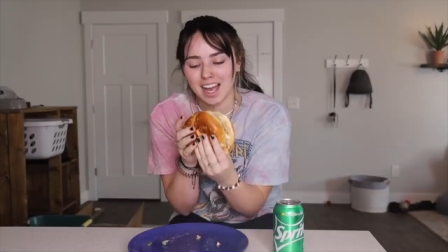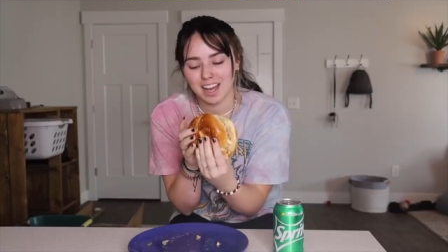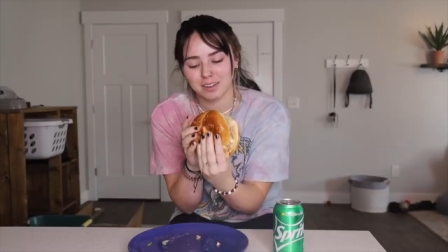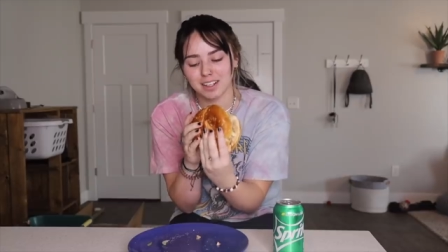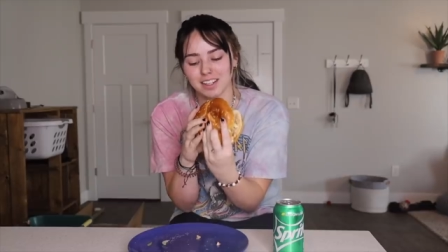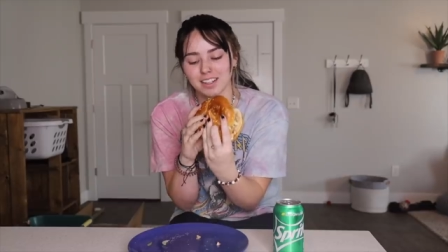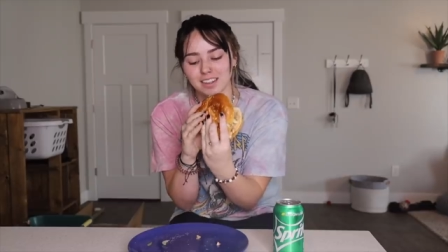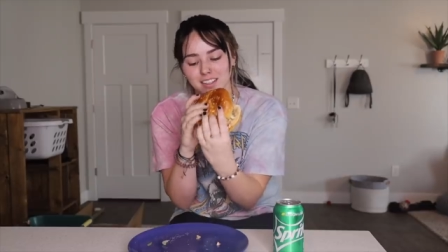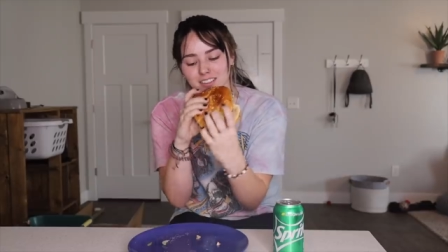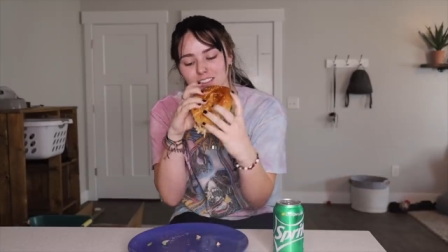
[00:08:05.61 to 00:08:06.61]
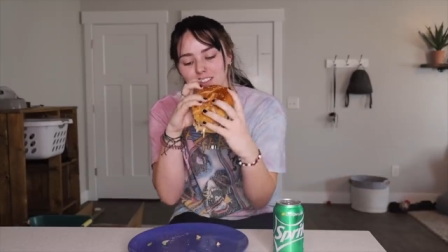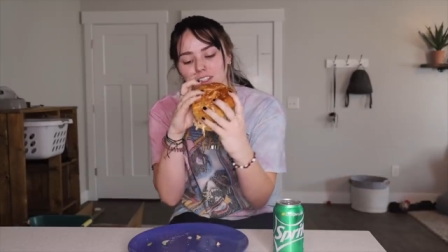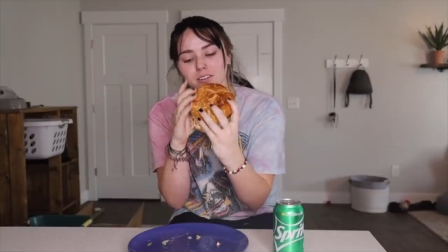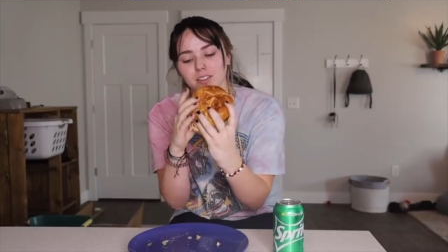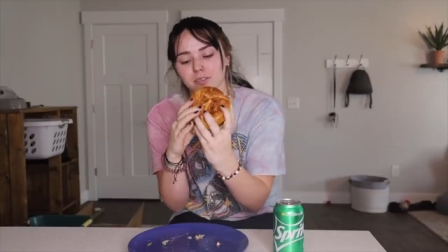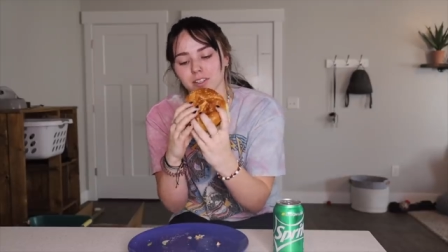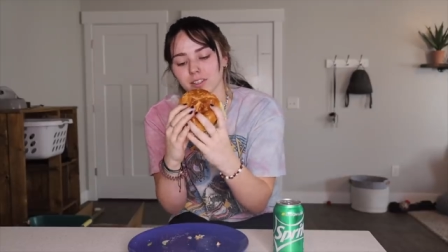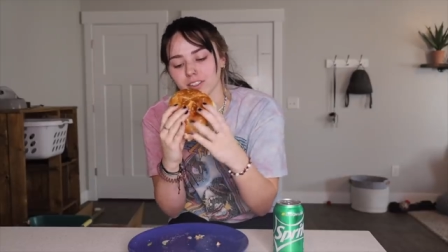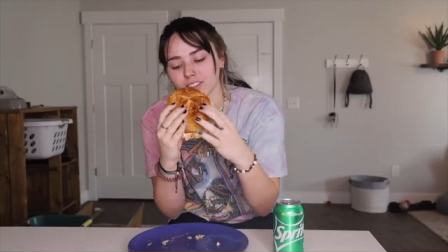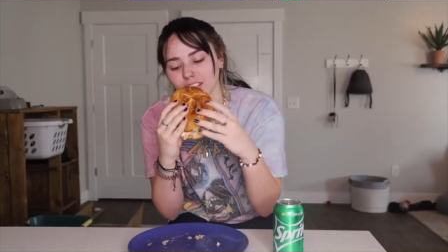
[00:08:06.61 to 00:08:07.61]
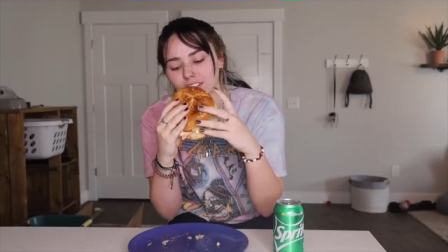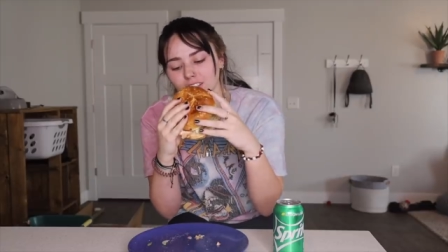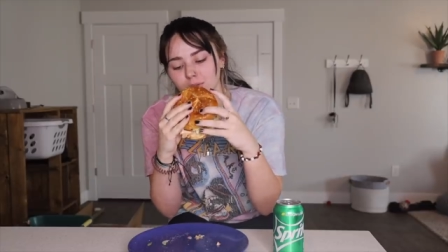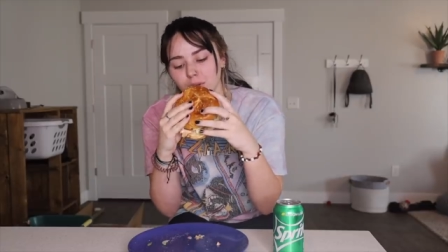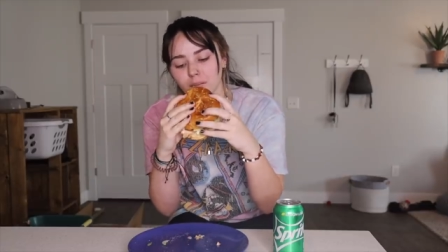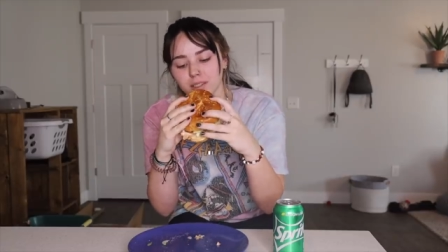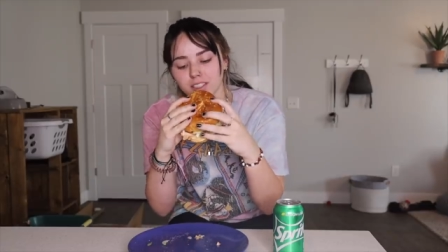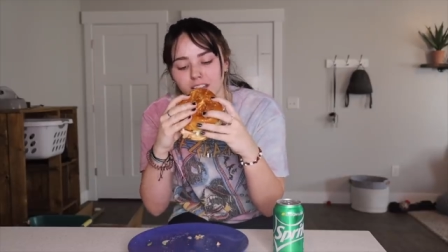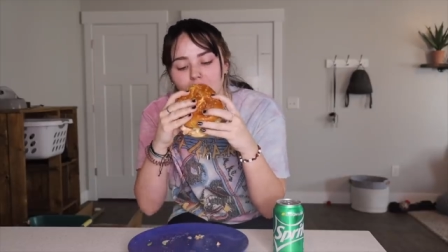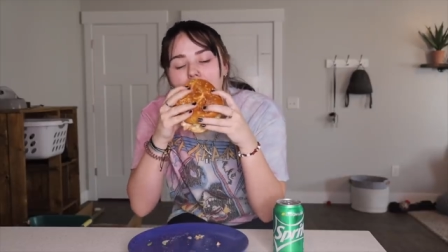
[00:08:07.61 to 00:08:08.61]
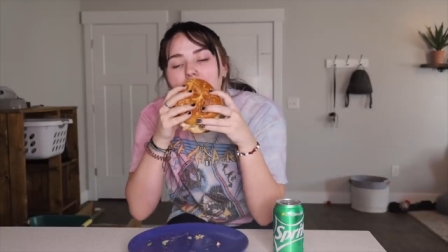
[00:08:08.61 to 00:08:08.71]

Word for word: How do I eat this? Oh, here we go. This side looks promising.